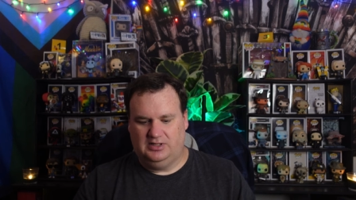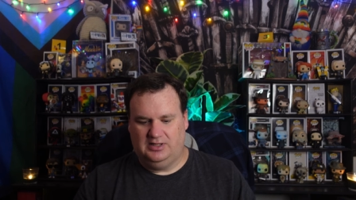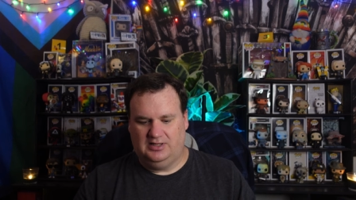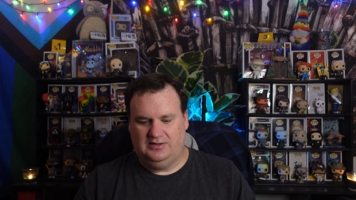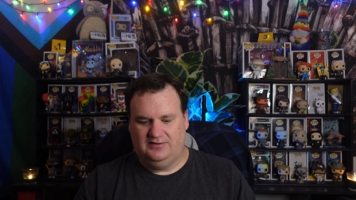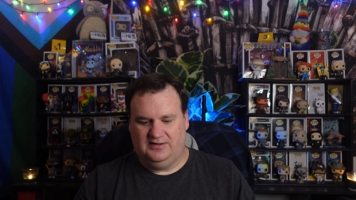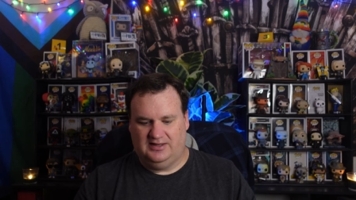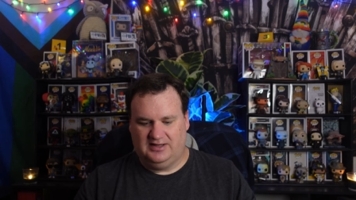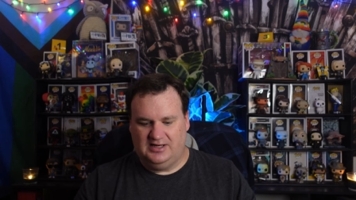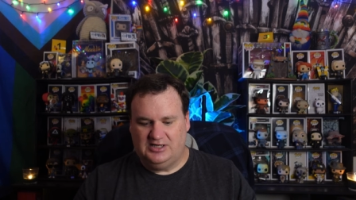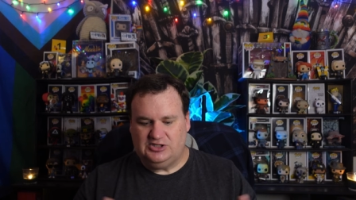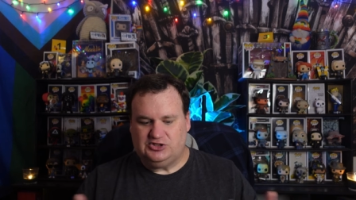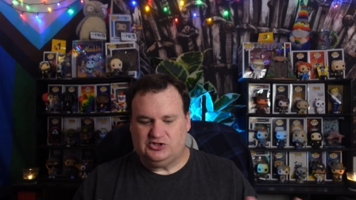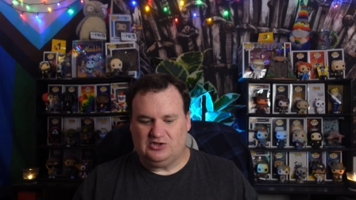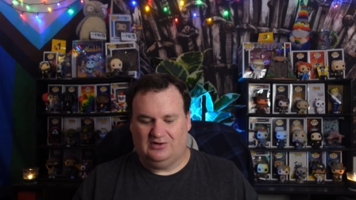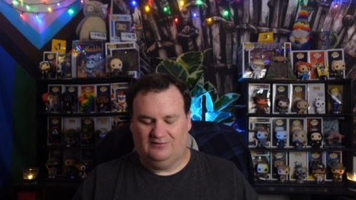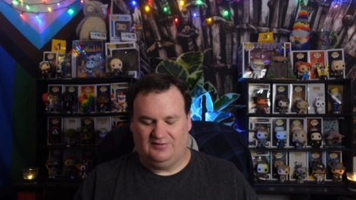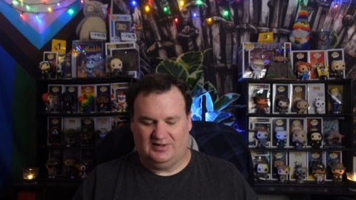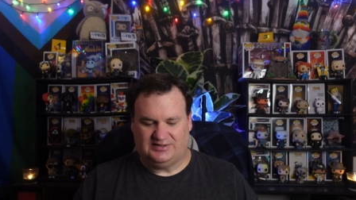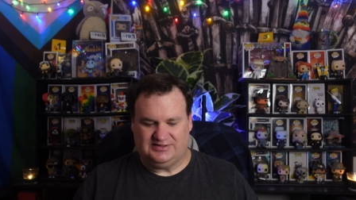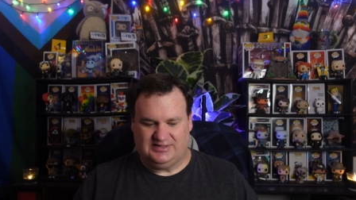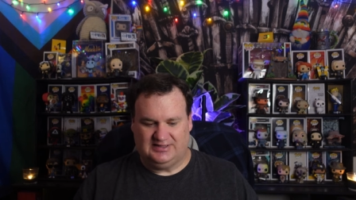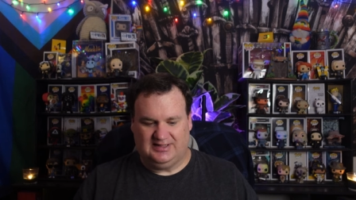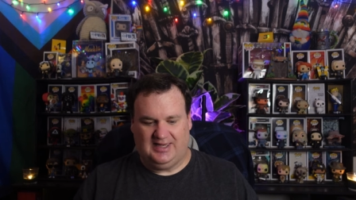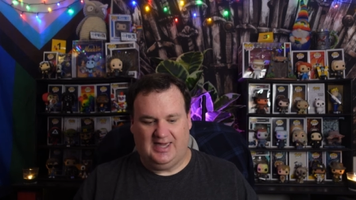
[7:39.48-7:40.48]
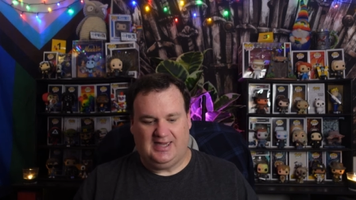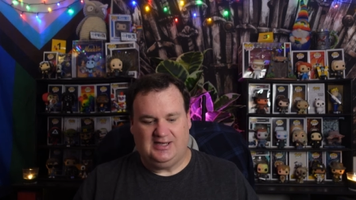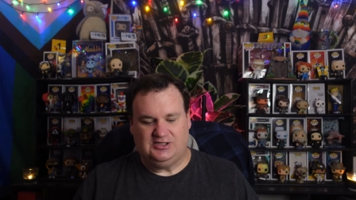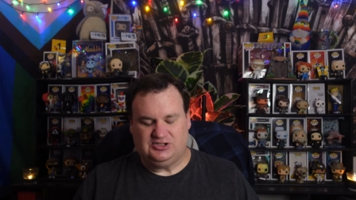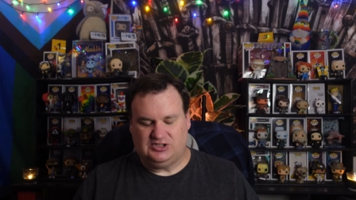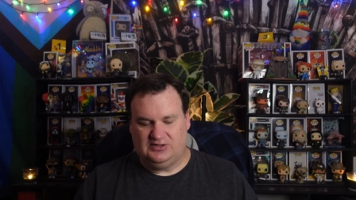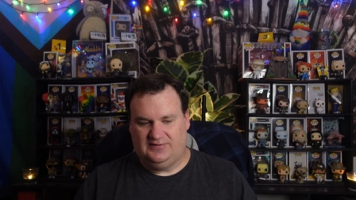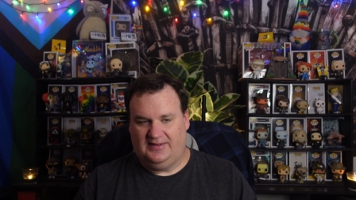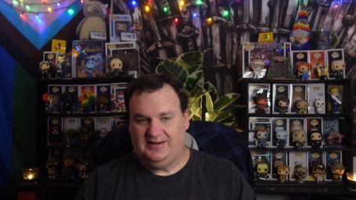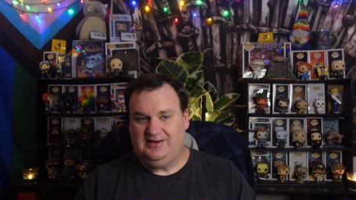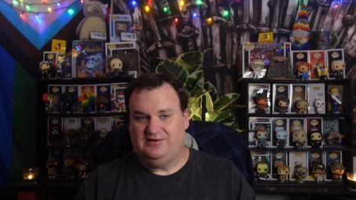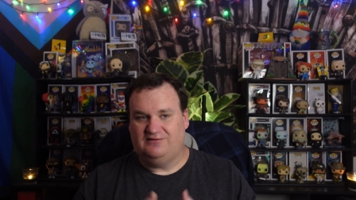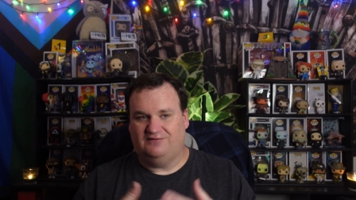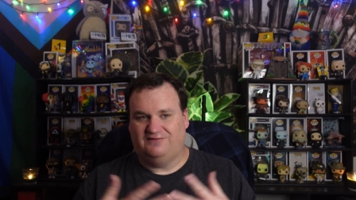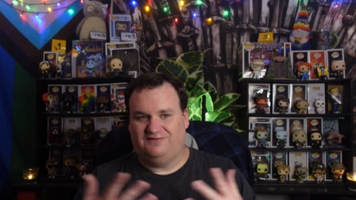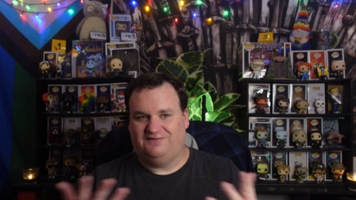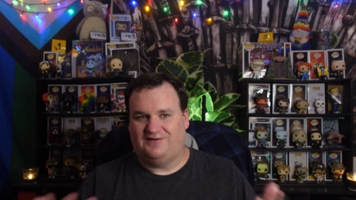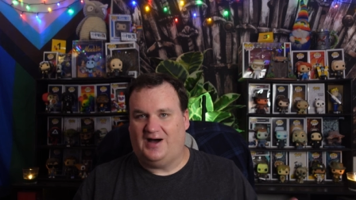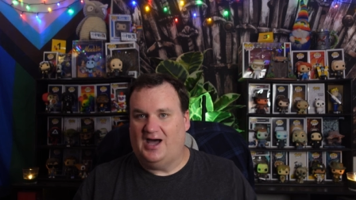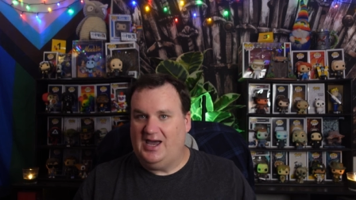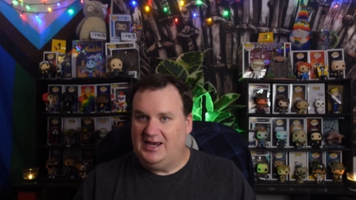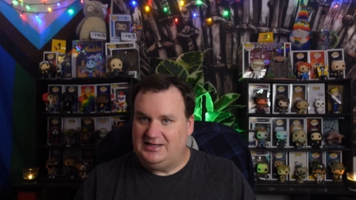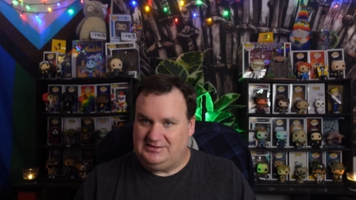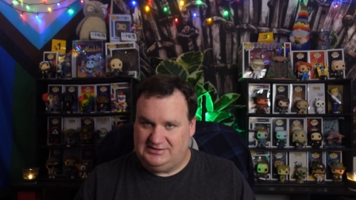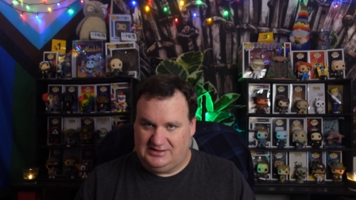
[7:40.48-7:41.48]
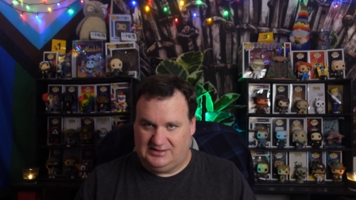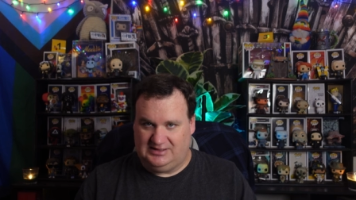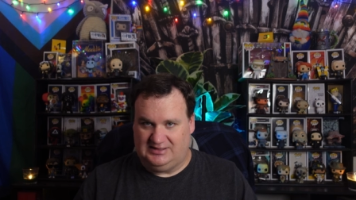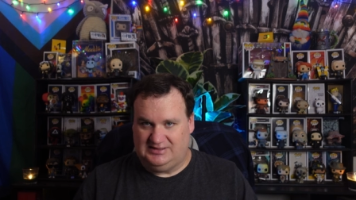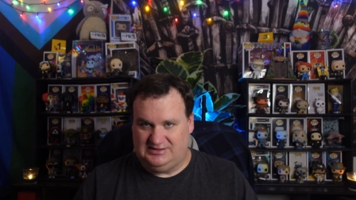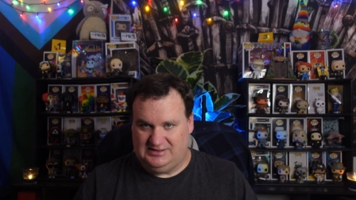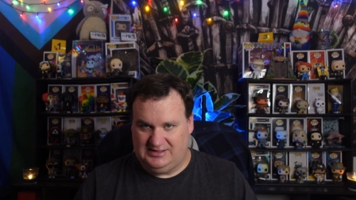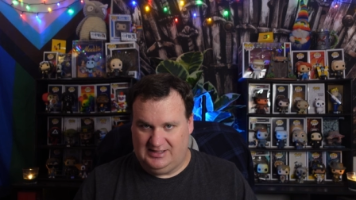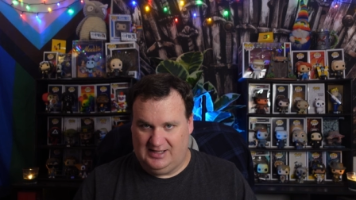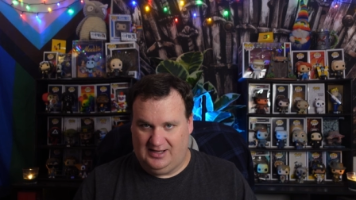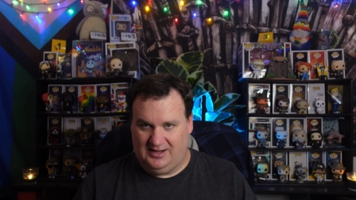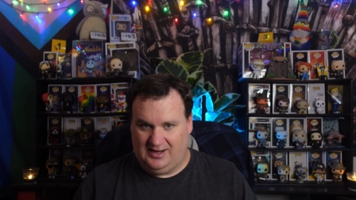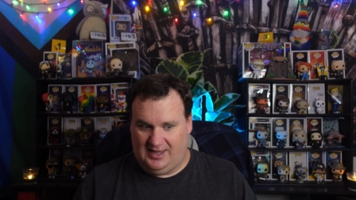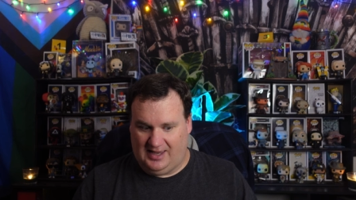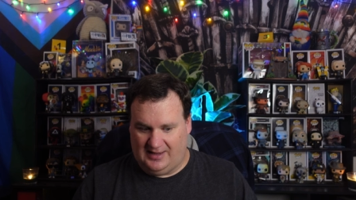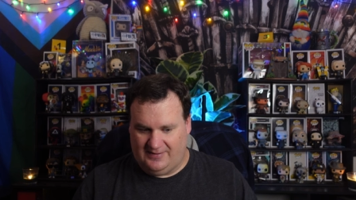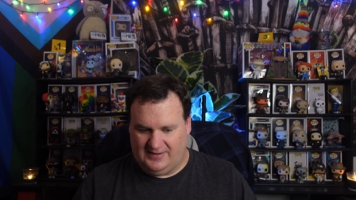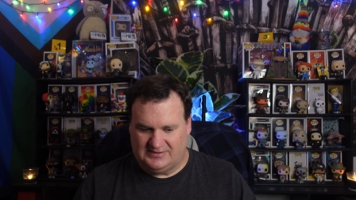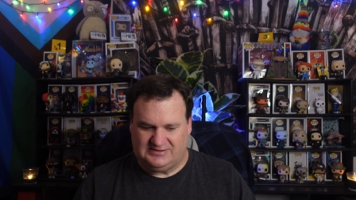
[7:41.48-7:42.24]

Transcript: in the initial investigation, they didn't find any DNA.